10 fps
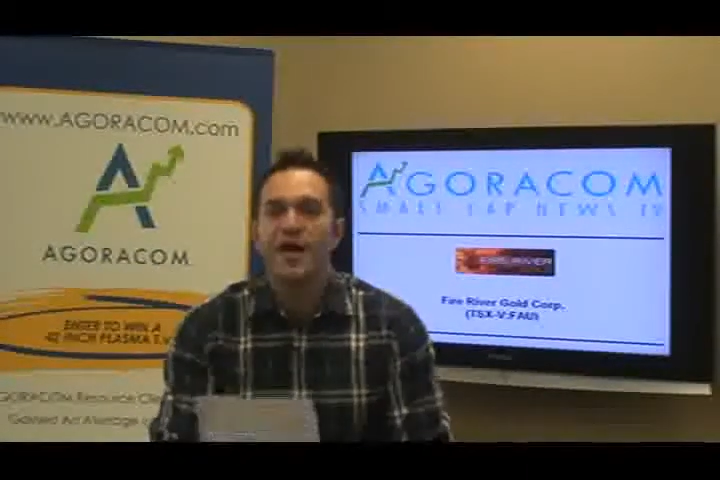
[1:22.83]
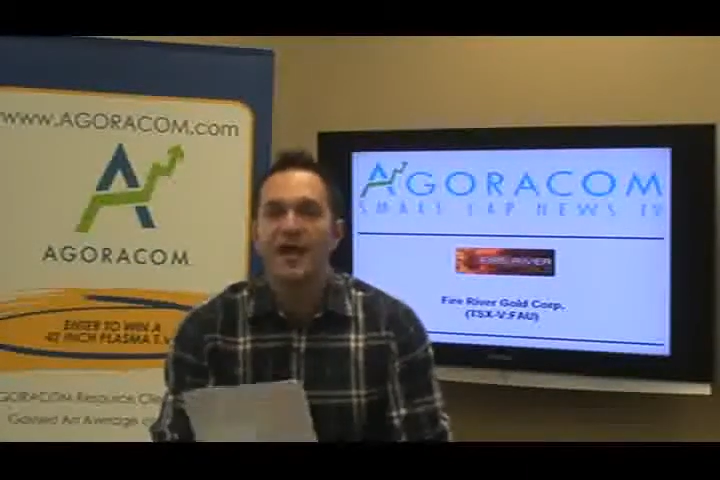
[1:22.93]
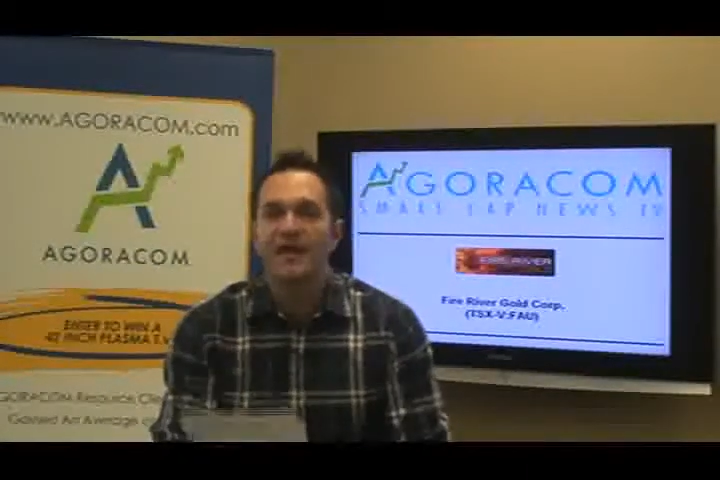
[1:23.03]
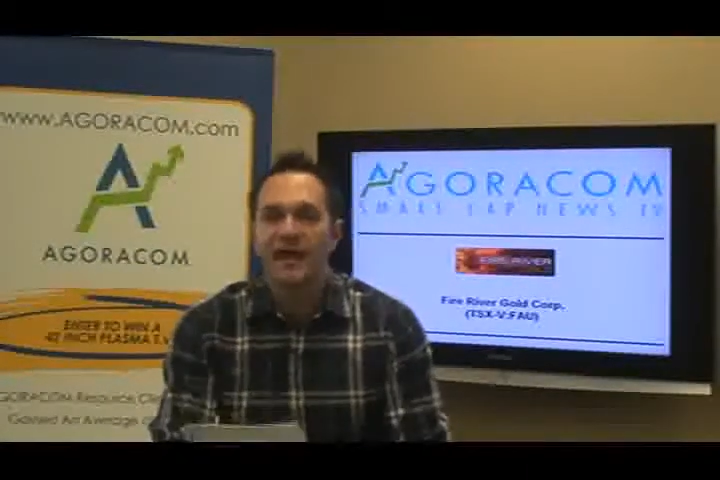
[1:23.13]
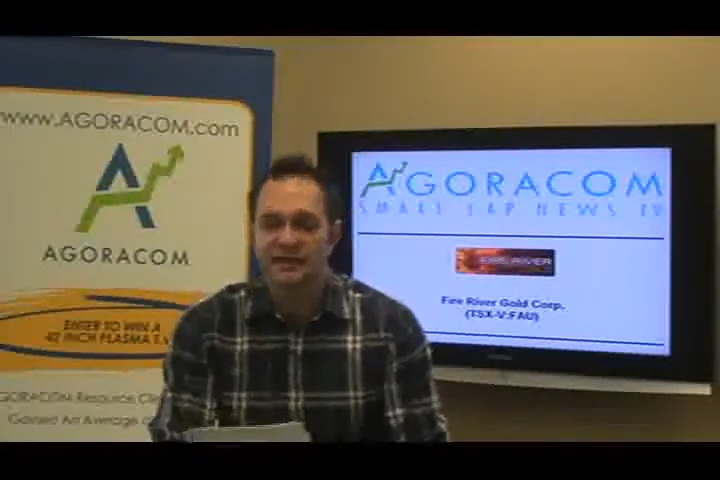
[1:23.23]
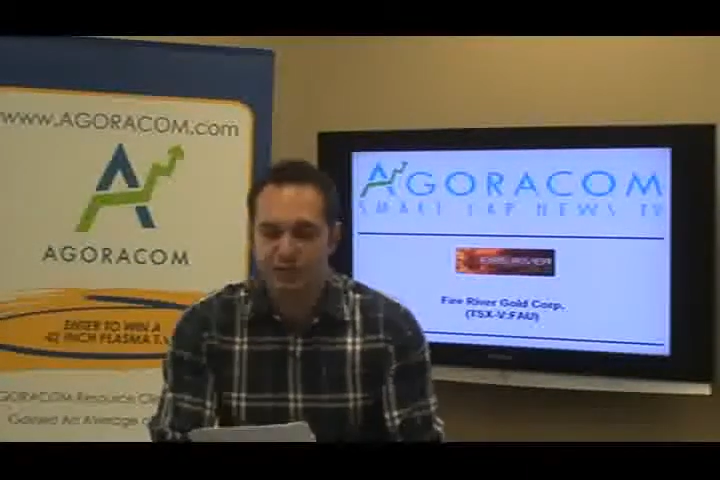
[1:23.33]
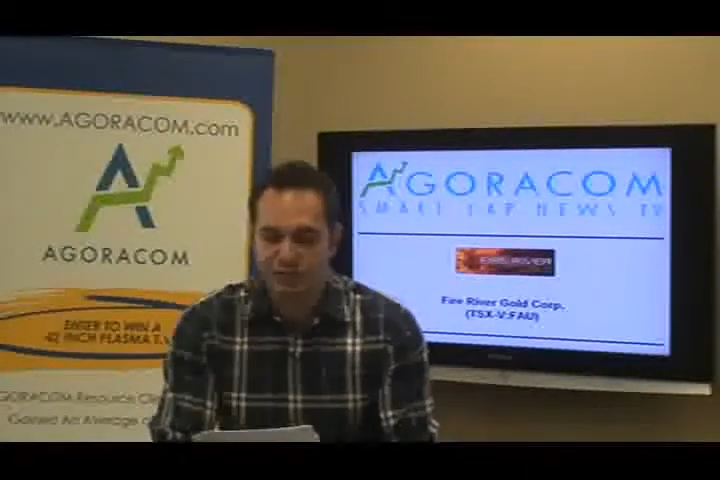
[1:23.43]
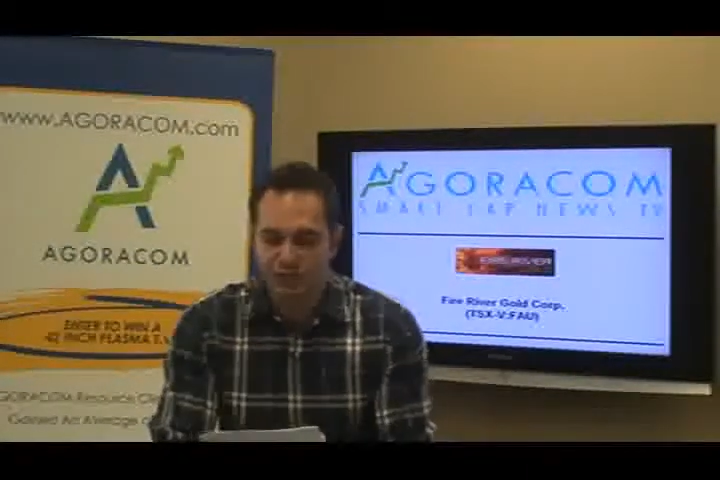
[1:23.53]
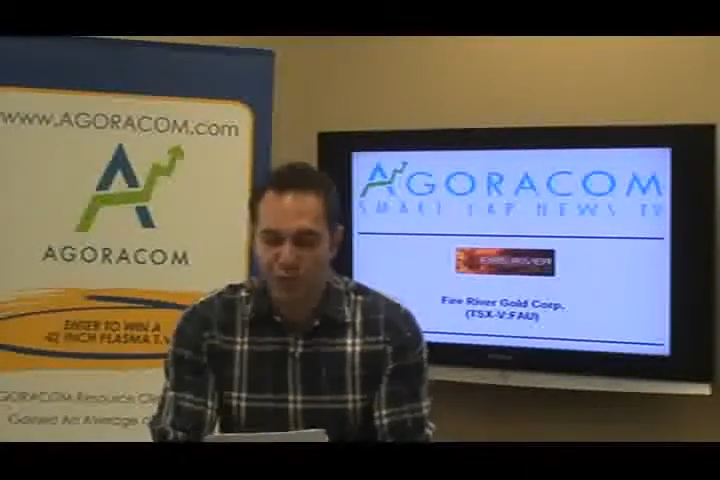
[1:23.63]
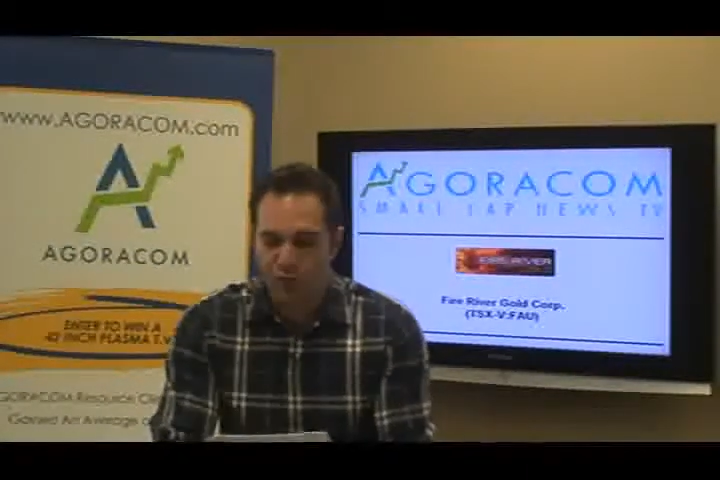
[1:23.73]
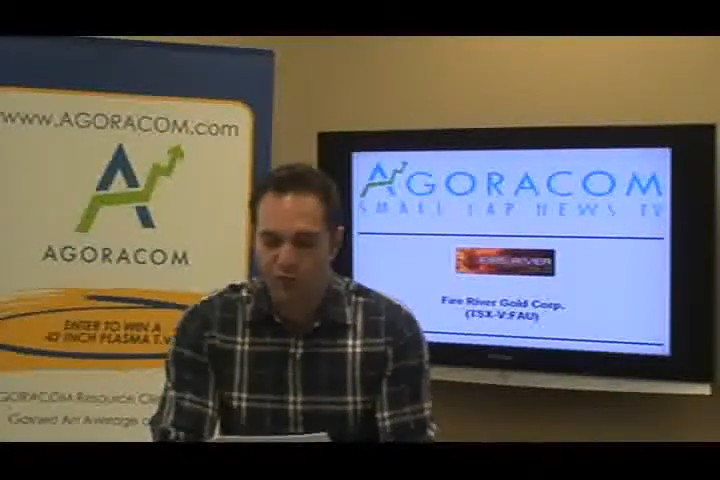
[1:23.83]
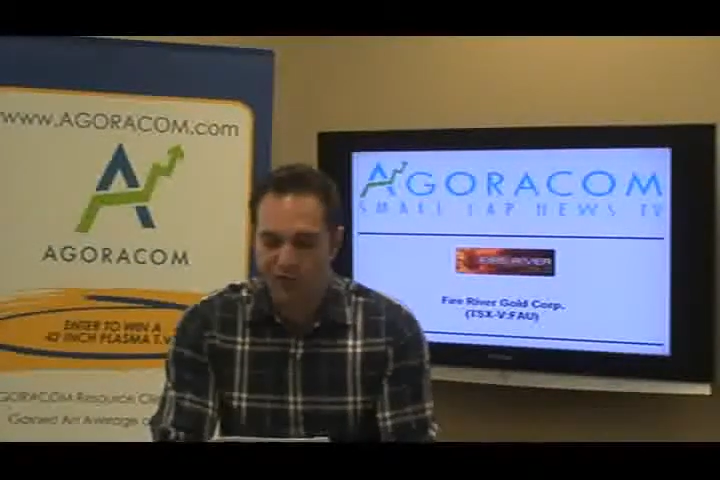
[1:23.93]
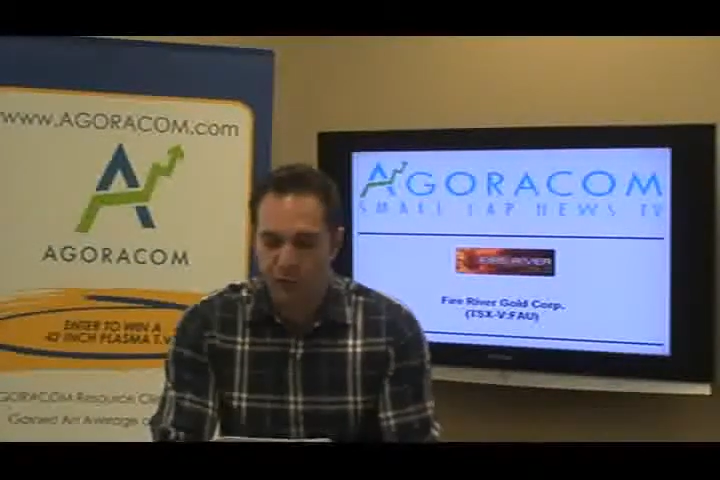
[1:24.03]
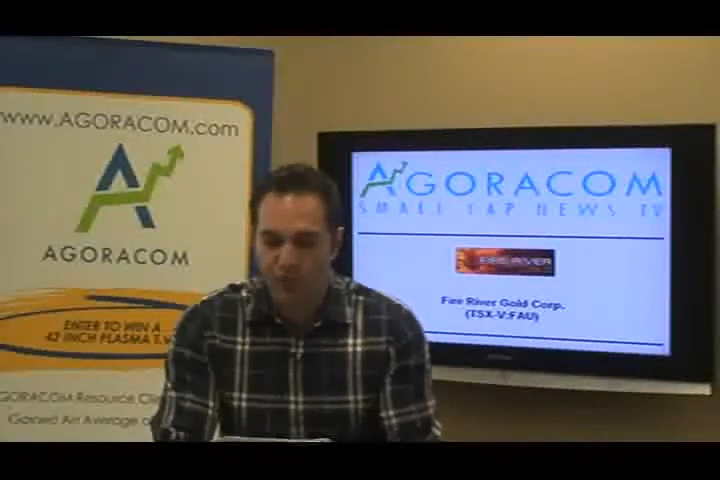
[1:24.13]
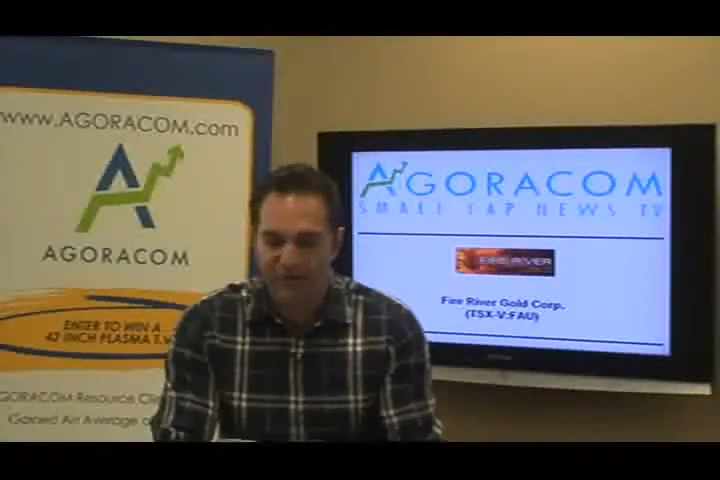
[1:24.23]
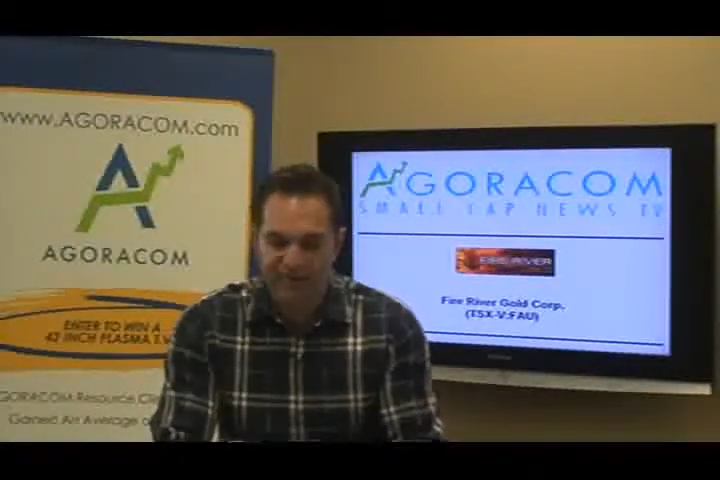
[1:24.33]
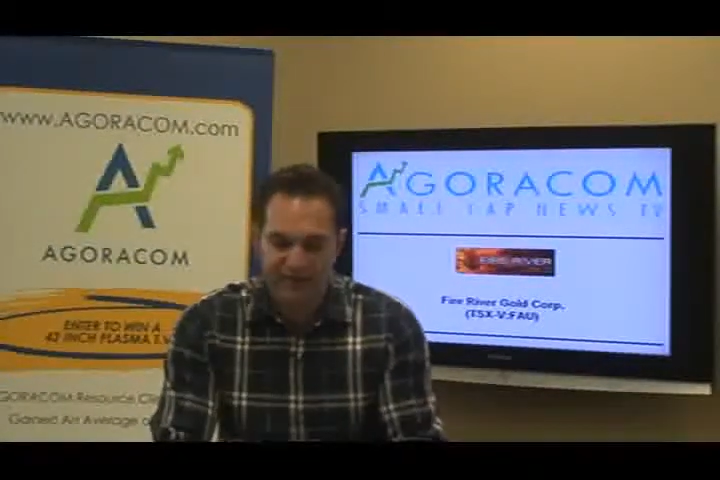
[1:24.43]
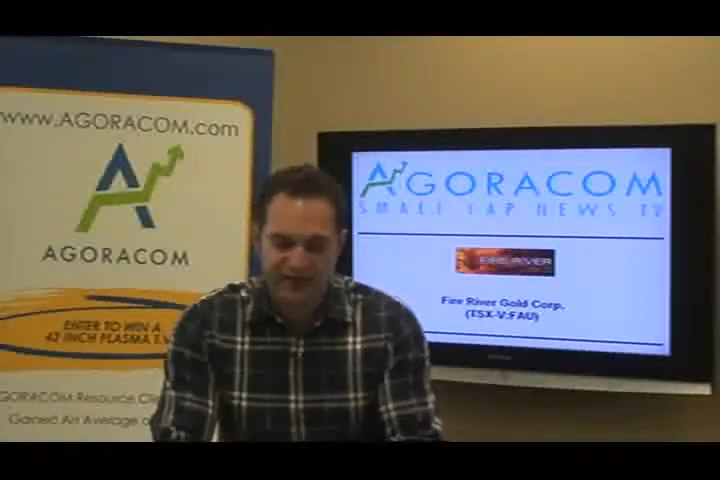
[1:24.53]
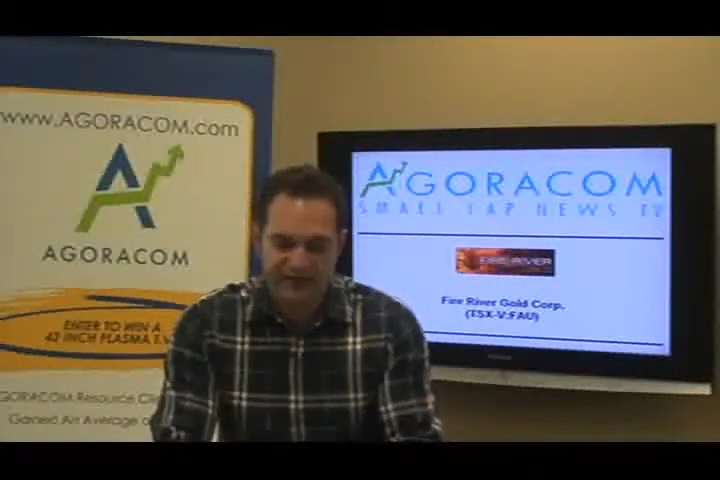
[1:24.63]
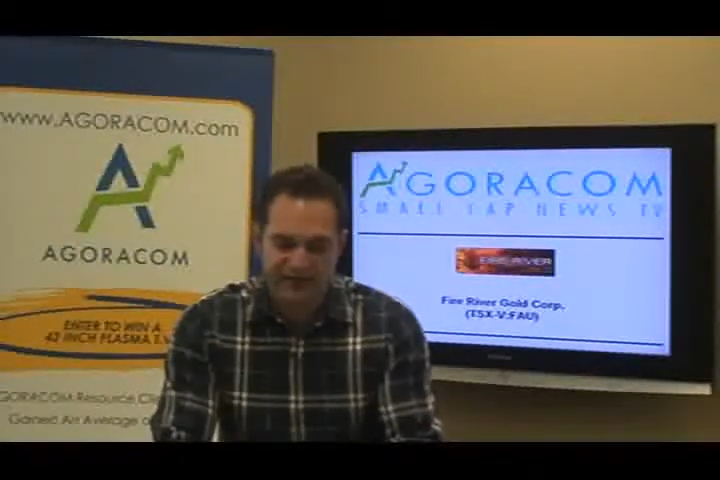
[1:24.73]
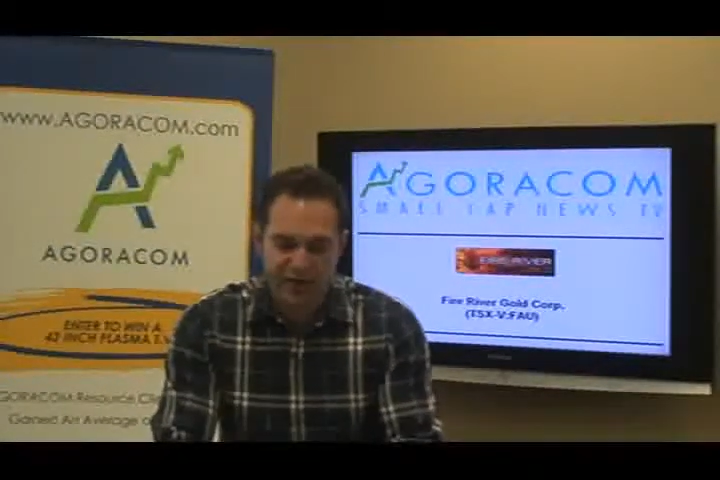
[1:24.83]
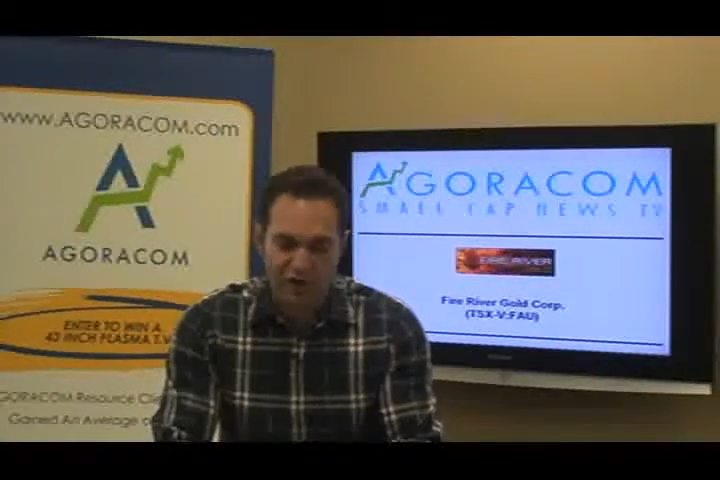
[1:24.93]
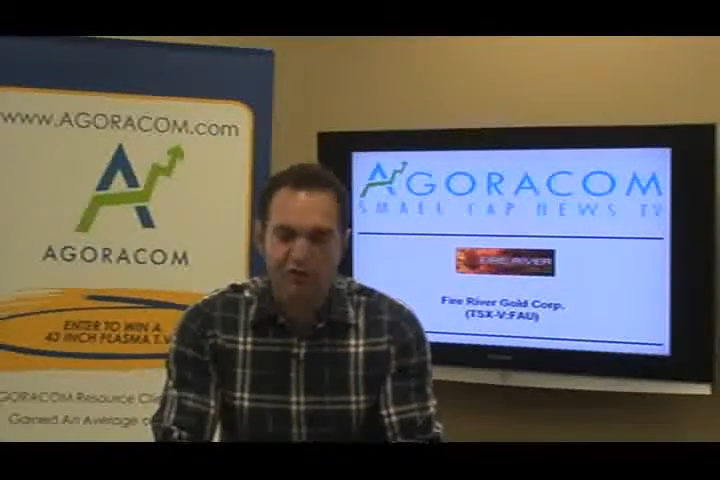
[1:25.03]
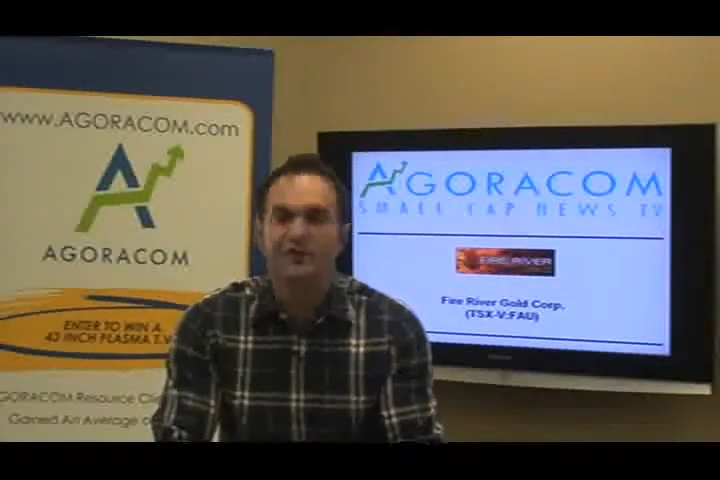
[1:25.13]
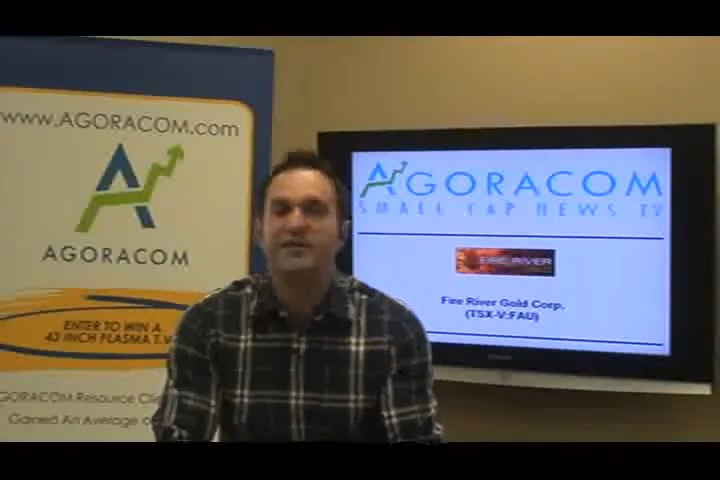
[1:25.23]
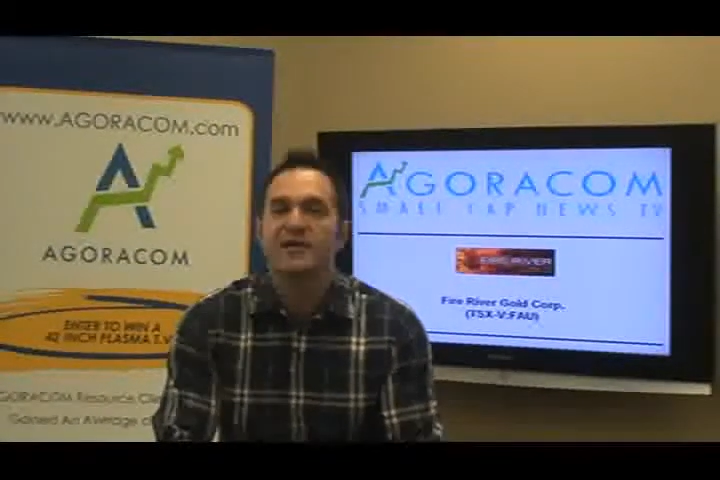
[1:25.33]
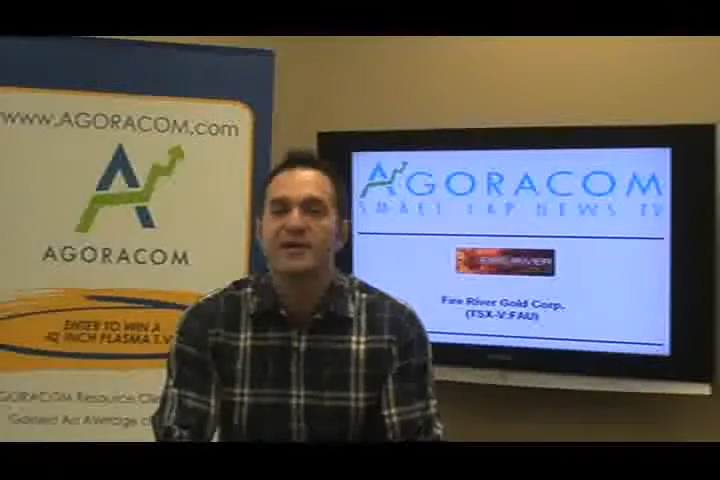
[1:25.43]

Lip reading: and that's with gold at $1,000.